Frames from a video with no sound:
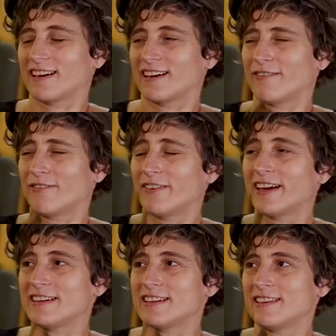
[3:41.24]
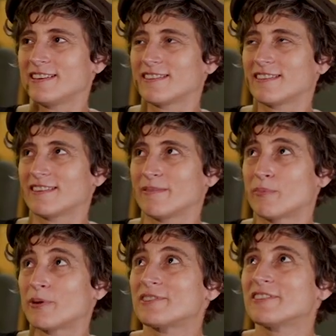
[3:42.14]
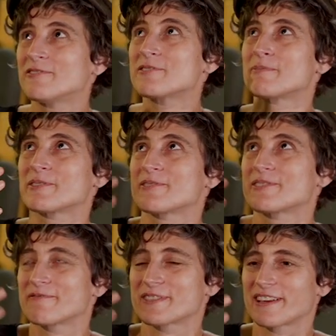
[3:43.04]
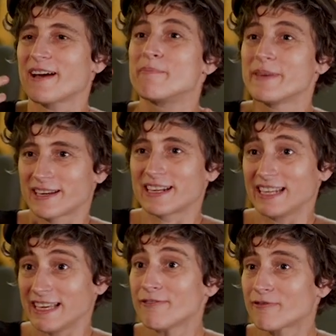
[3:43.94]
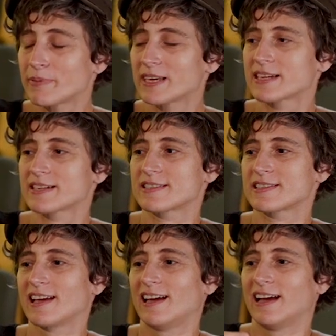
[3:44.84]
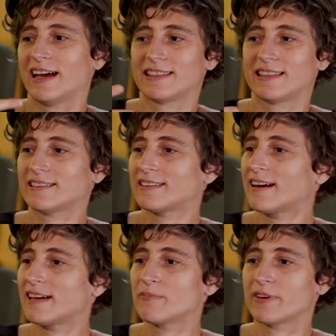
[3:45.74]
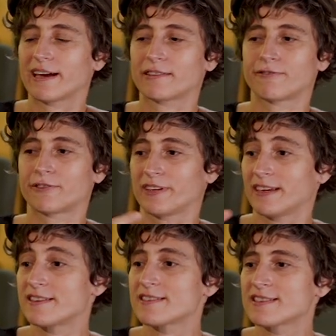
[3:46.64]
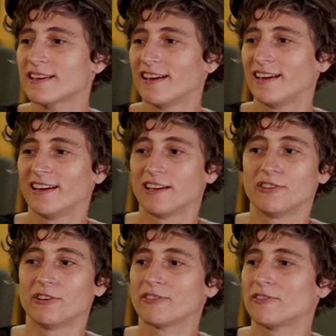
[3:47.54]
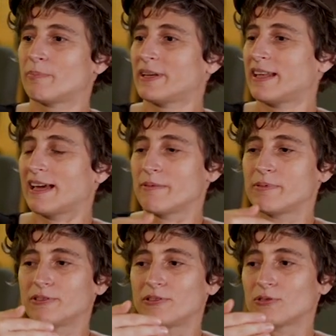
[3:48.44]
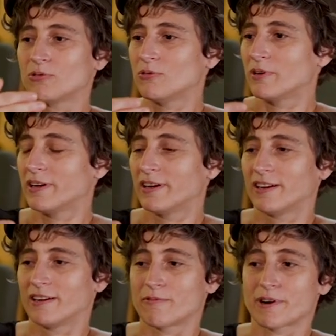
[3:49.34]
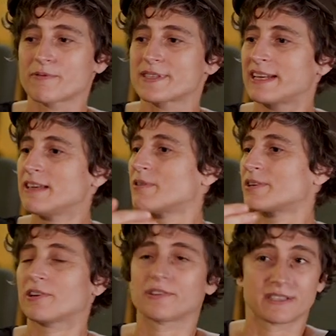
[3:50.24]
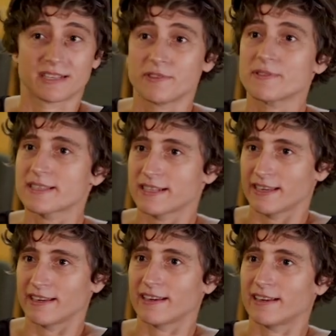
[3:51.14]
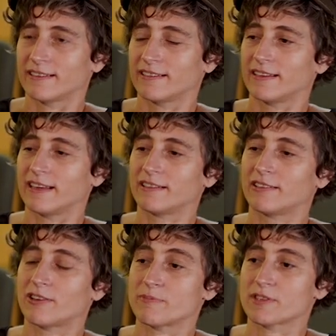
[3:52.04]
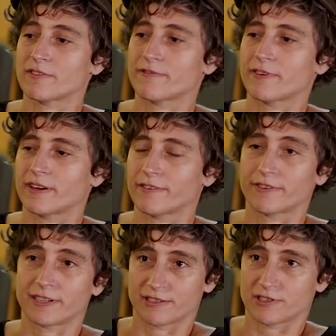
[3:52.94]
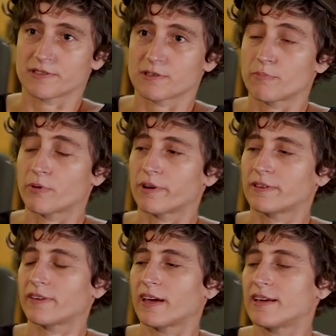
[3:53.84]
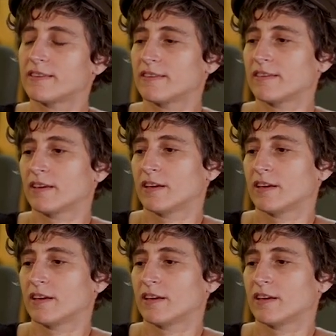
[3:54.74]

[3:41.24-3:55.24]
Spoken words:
a very important news, but also was a big relief, because at that time we had for years not been able to work with anyone continuously in terms of financial support. And